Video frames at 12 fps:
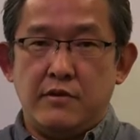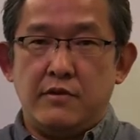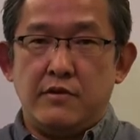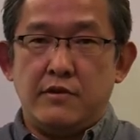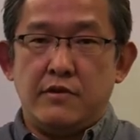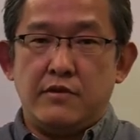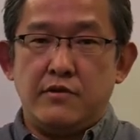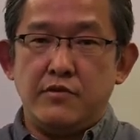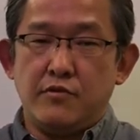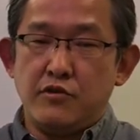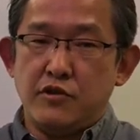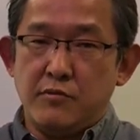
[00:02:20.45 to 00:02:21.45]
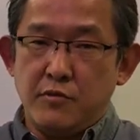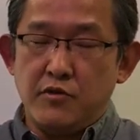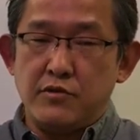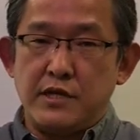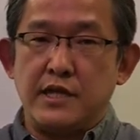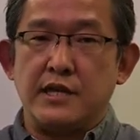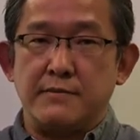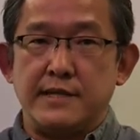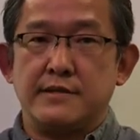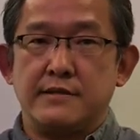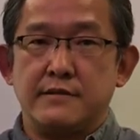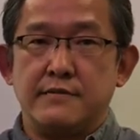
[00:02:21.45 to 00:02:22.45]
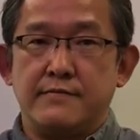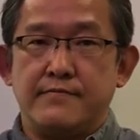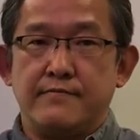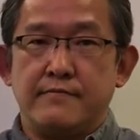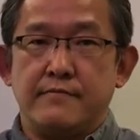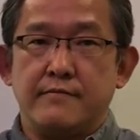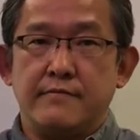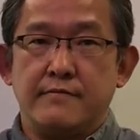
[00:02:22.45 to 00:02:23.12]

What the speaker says: can cause many hidden problems.